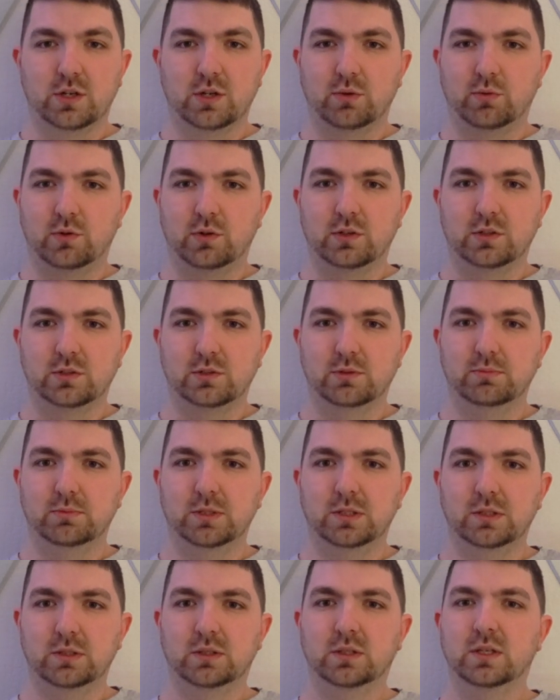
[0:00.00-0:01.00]
I want it to
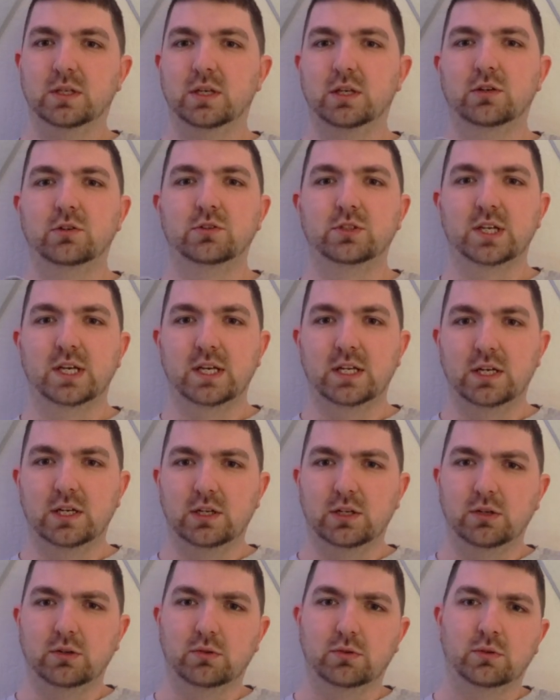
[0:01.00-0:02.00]
be
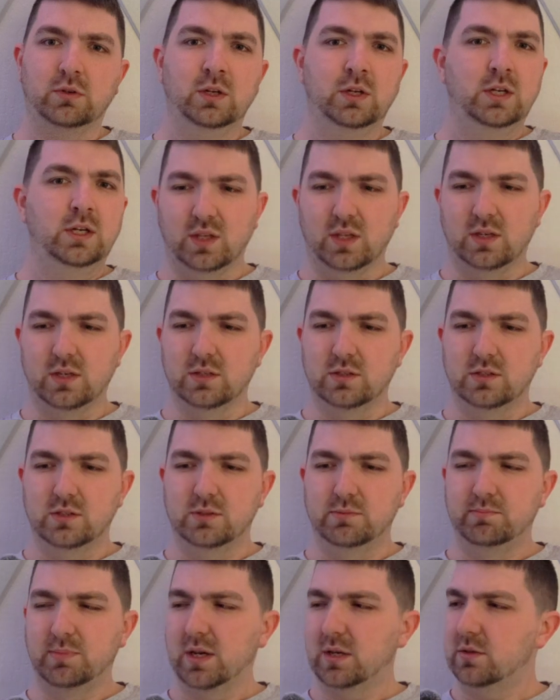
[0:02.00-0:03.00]
entertaining or like a
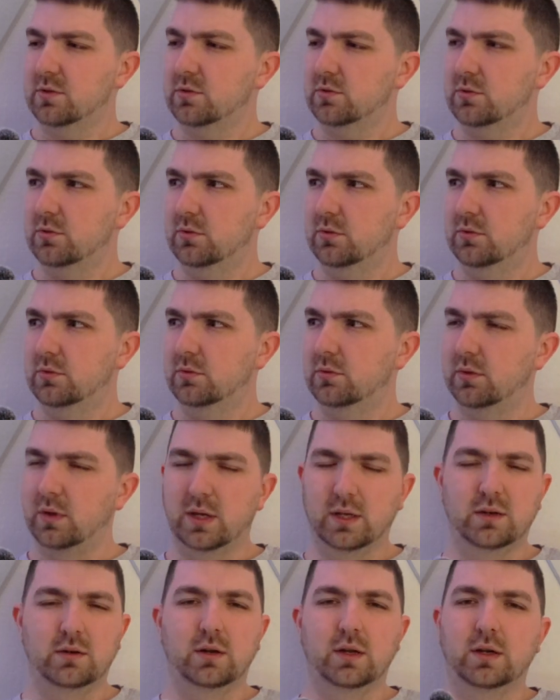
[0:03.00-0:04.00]
spectacle.
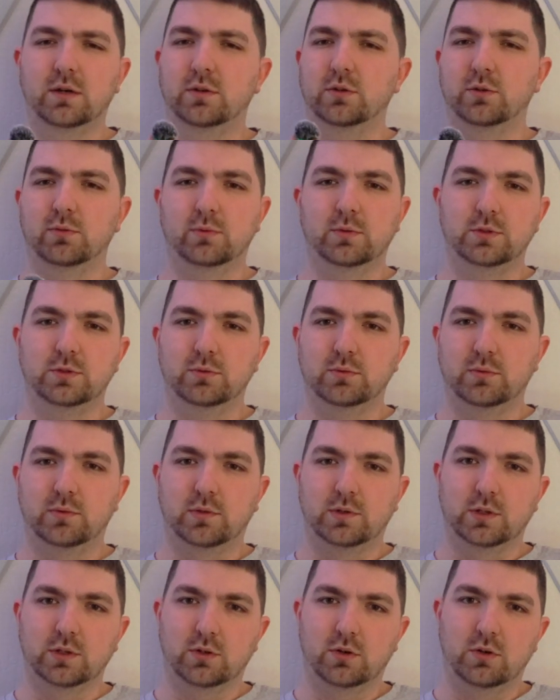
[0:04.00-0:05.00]
I don't know what you would
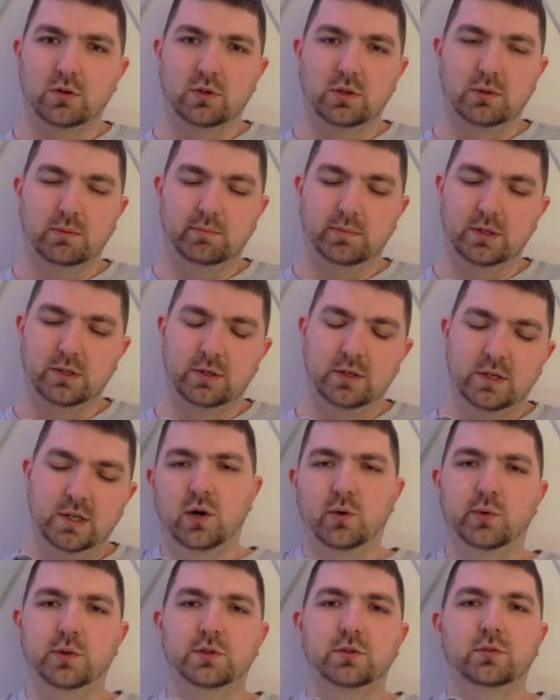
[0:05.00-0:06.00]
want to call it, but I
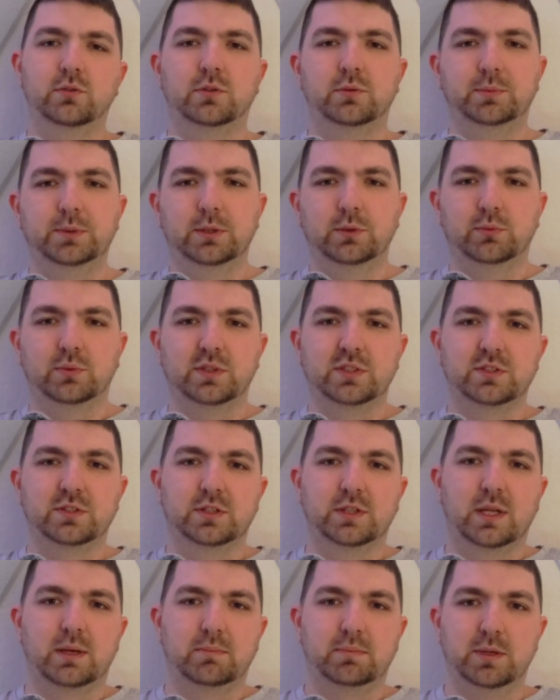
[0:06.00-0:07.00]
want there to be a
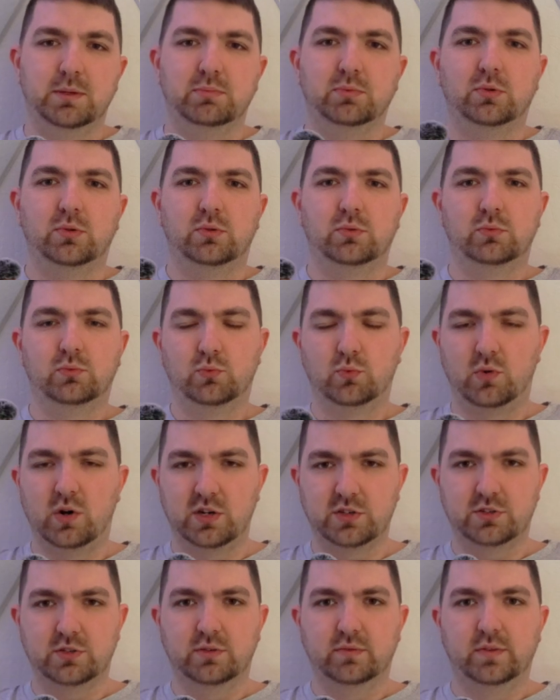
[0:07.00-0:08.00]
reason that people
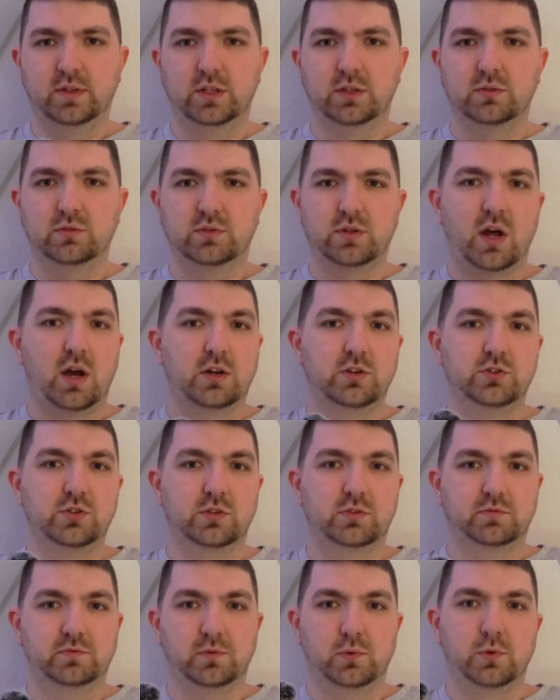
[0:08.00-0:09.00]
watch the videos, not
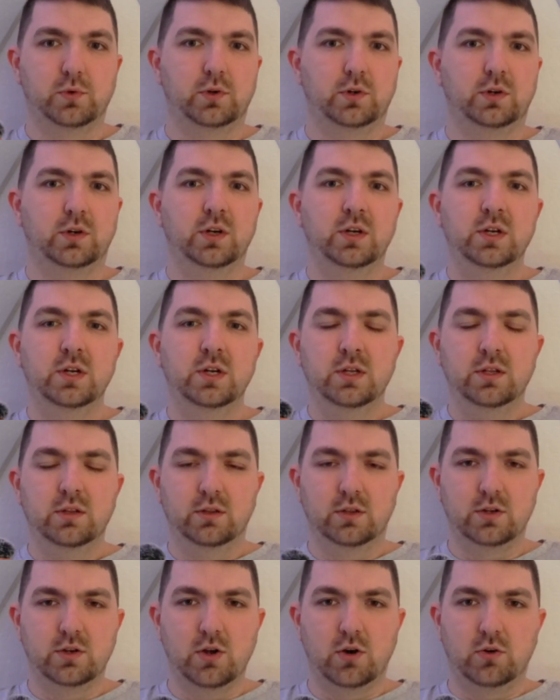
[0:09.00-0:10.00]
just for
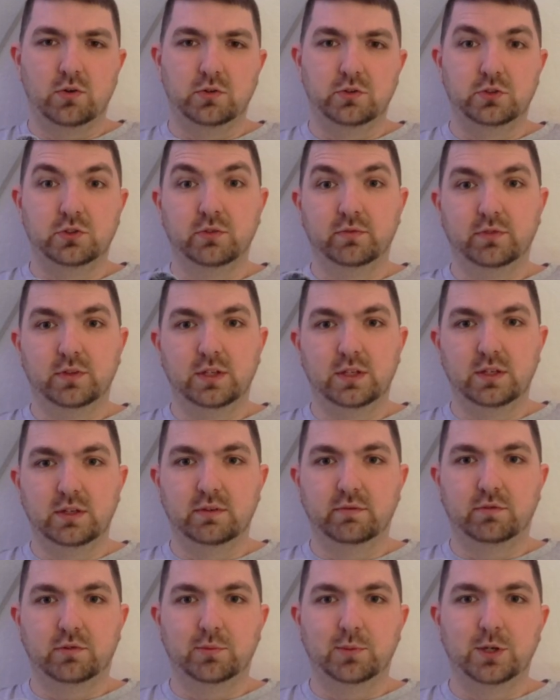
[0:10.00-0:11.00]
the knowledge of the
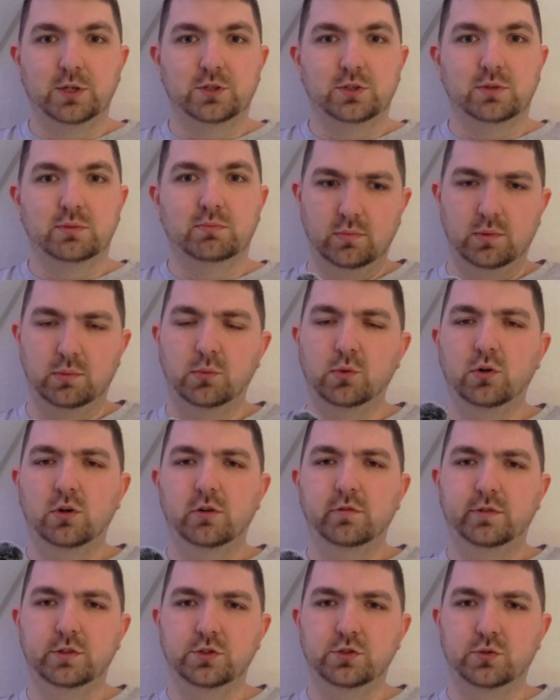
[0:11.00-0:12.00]
information, but more
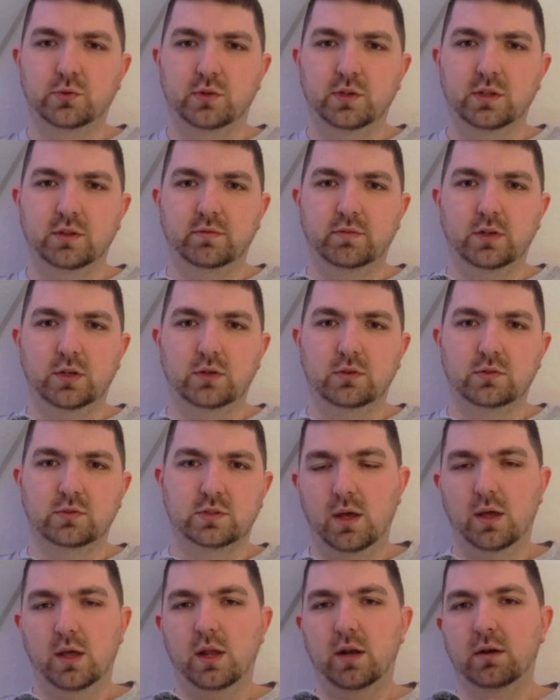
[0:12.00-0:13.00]
of enjoying the
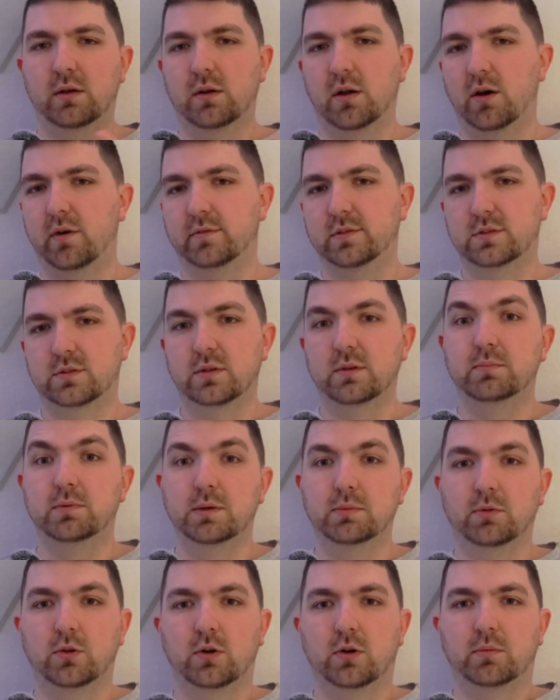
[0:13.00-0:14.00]
videos. And obviously
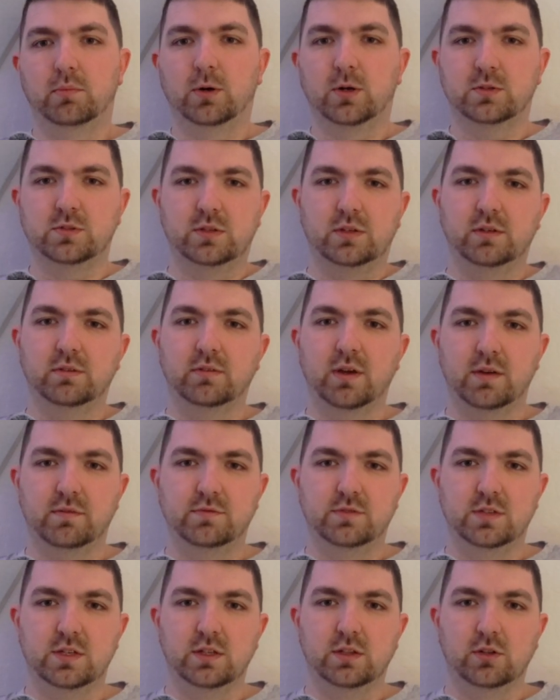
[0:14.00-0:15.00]
people are positive. I've
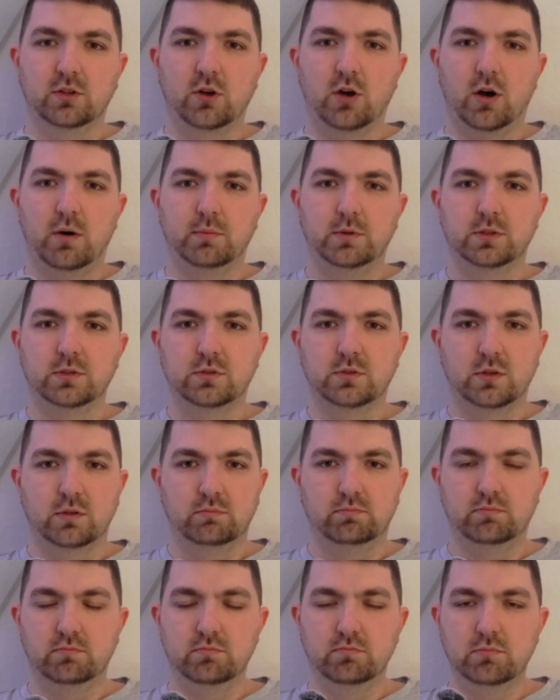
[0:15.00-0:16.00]
seen the comments, so
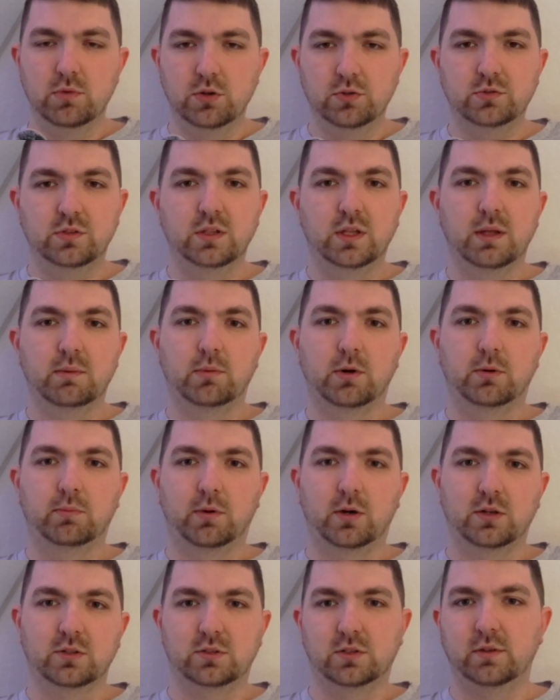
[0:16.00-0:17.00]
most of them are
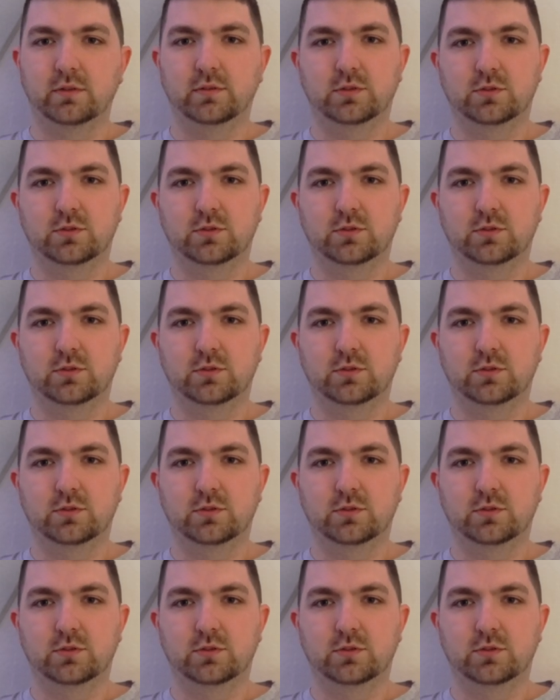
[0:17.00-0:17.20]
positive.